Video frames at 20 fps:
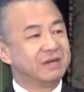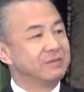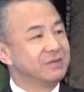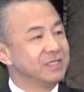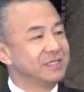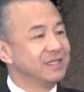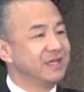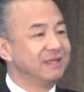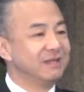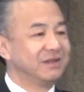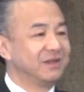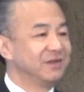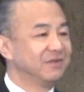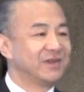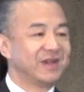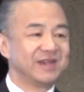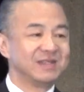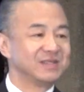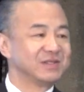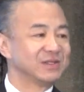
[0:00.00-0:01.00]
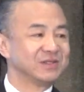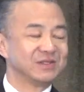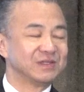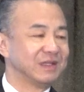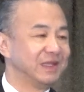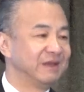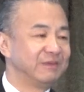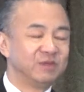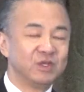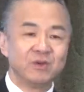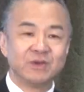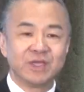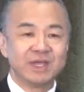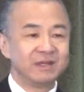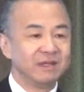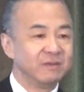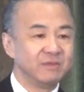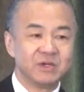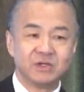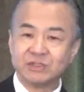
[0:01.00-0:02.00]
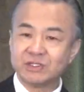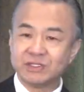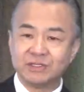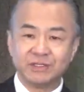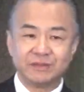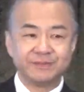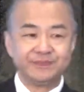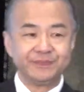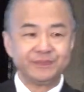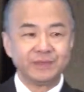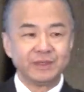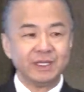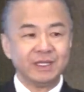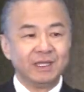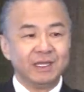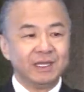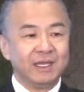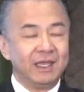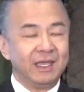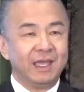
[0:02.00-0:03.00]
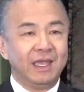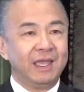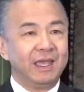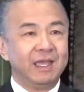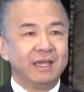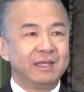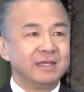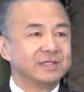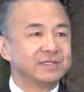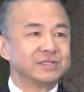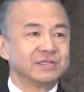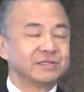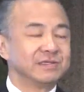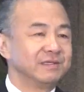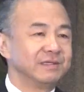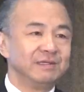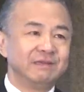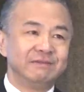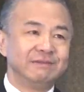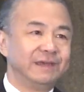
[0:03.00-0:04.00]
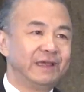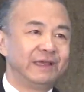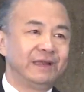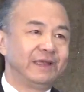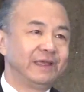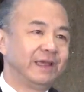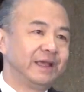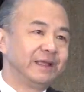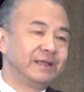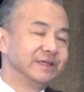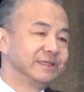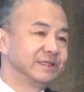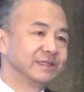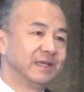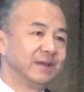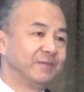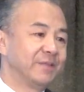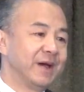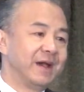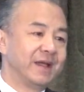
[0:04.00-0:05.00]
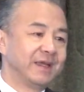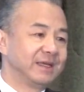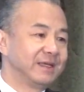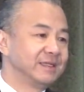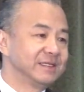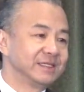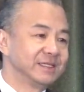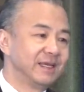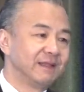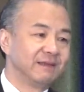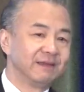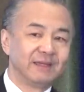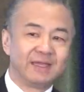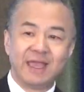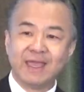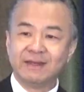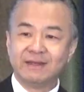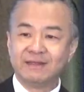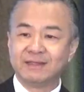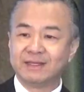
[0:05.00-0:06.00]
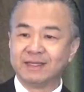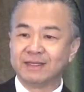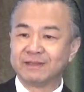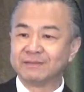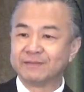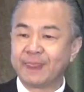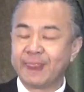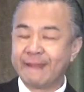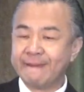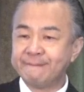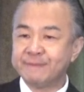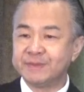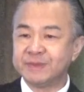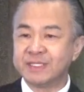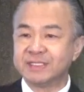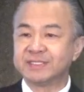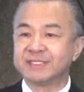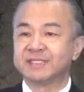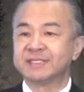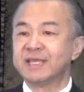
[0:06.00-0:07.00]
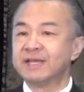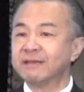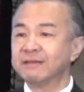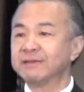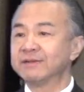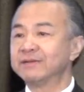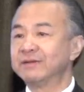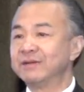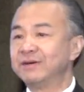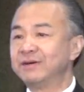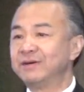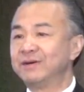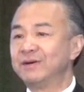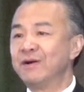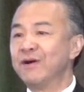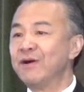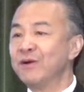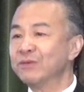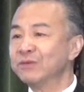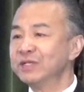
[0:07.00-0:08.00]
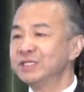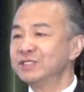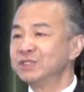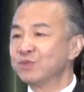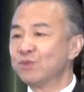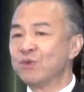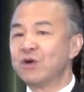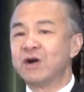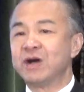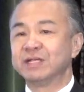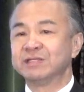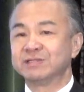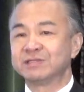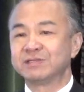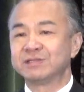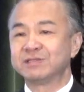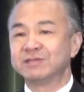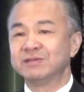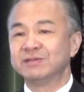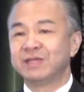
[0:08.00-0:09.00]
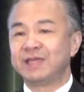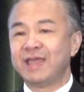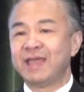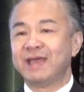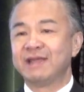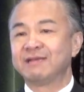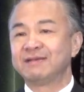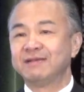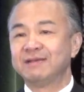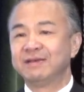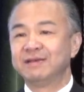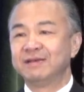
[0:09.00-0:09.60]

always say to advisors, like, don't get emotional. And it's, and again, it's like buying and selling anything. Right? The seller always wants to get